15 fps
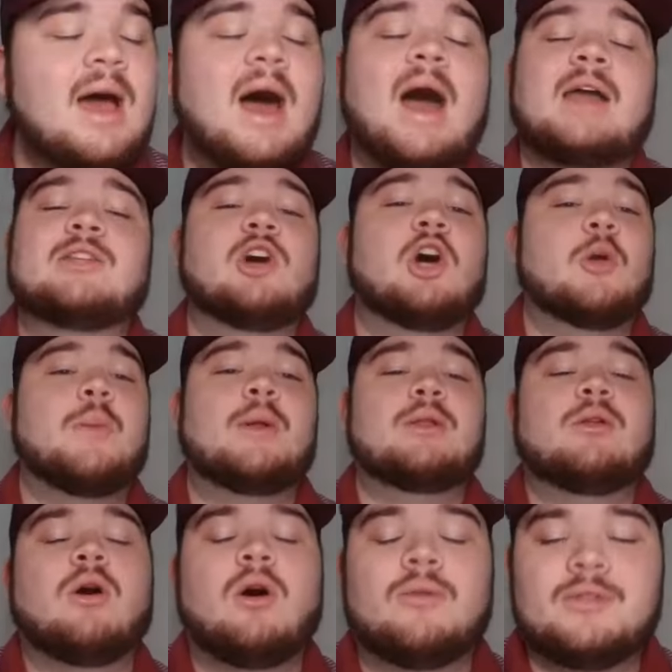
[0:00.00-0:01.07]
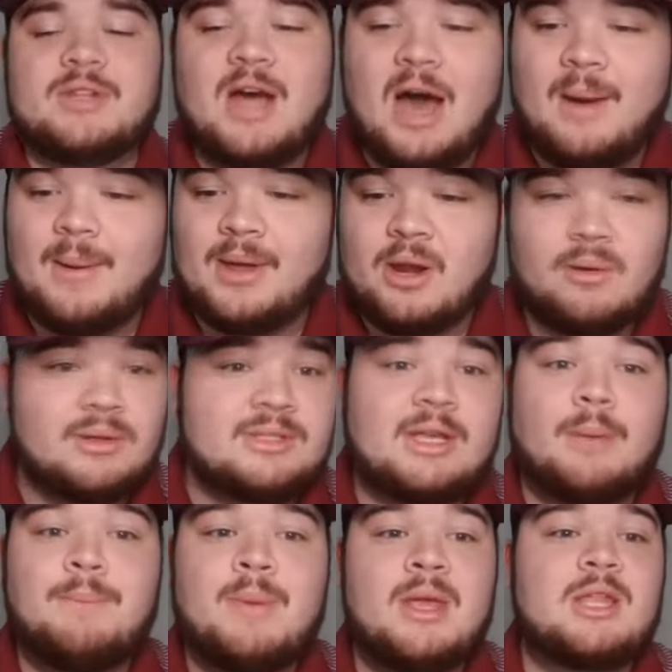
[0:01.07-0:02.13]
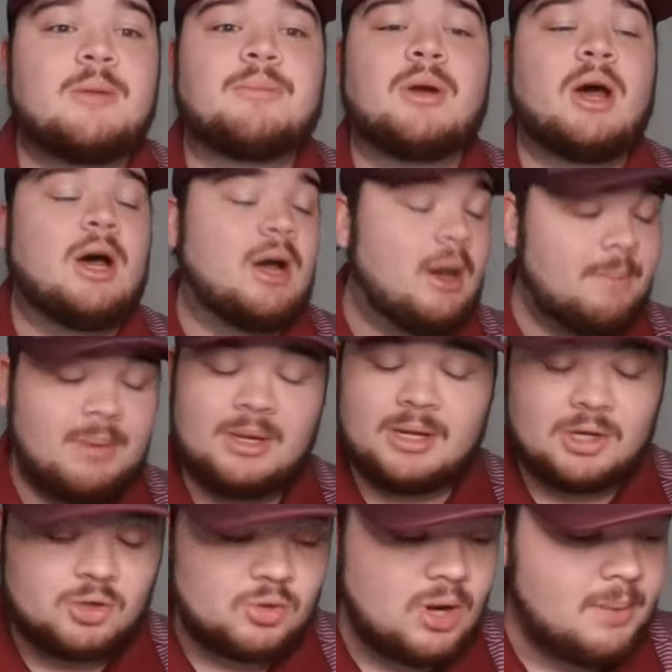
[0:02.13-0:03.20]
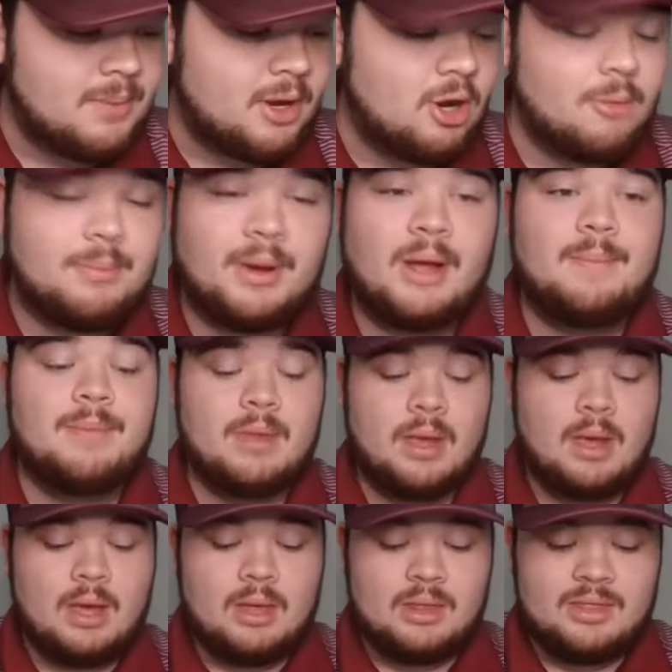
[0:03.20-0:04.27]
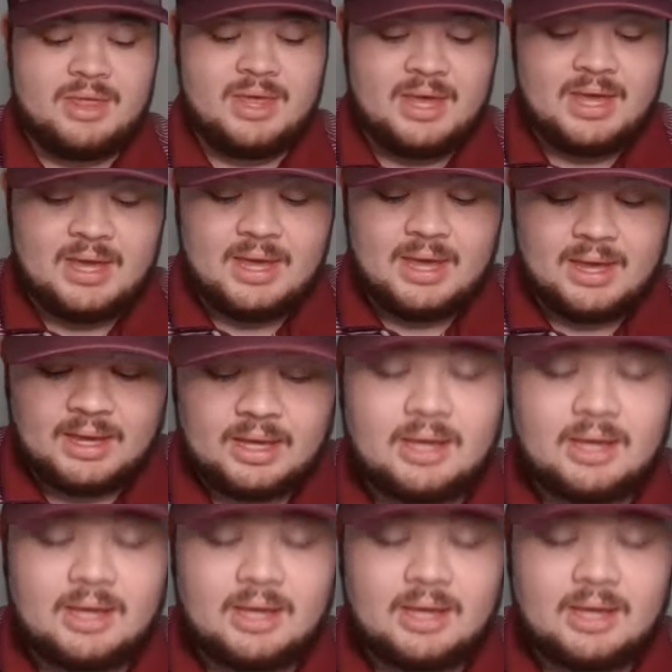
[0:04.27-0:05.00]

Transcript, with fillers: I talk about it all the time. I know it's like beating the uh, beating the drum here, but the